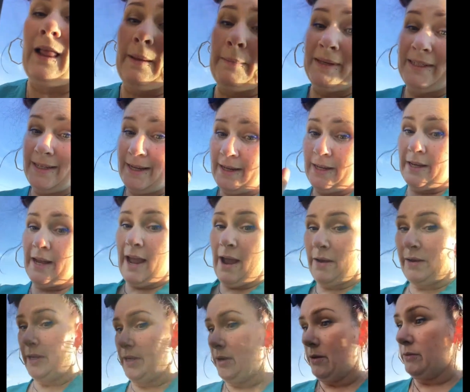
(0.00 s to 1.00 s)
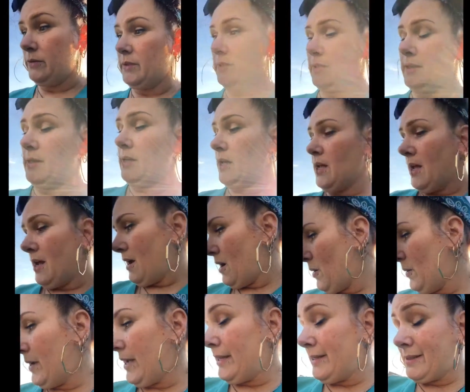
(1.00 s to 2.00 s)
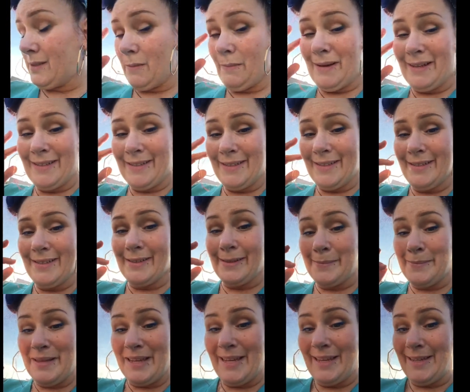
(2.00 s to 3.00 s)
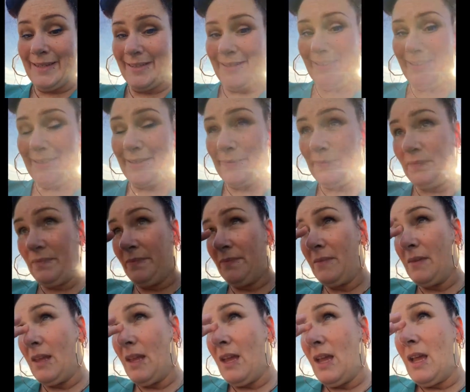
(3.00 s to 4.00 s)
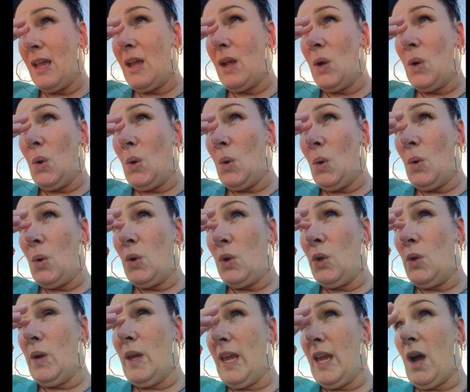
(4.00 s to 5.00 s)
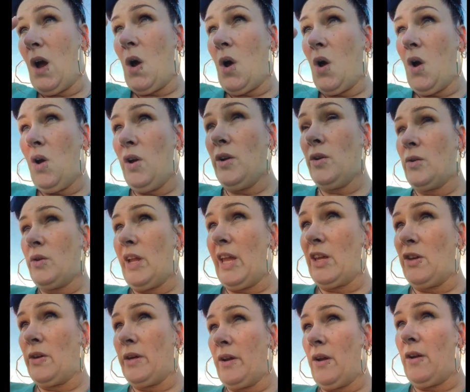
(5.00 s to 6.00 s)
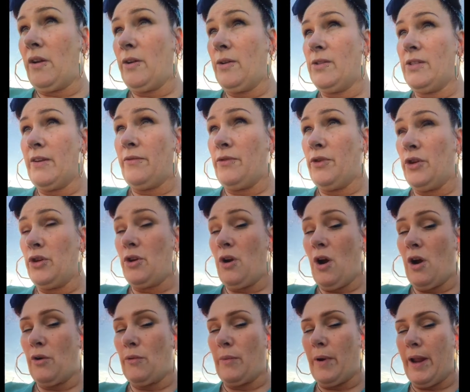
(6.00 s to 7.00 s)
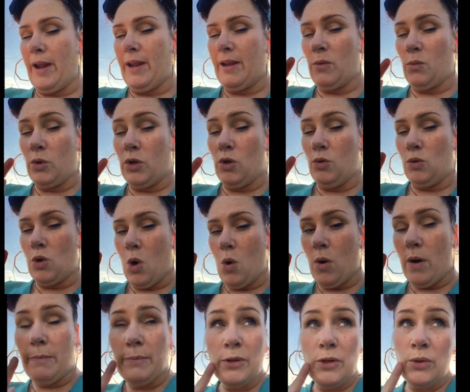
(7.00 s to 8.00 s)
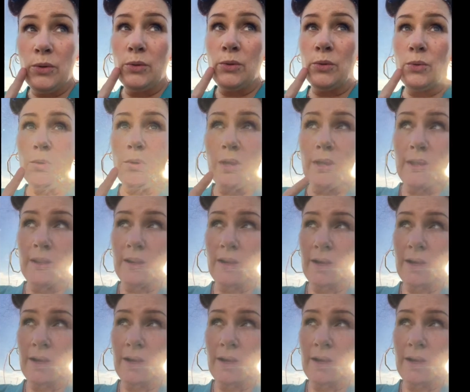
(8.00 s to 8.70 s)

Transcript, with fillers: let me tell you how it goes. Okay, so my system is you get all your okay, you get all your stuff in your cart, right? When you go up to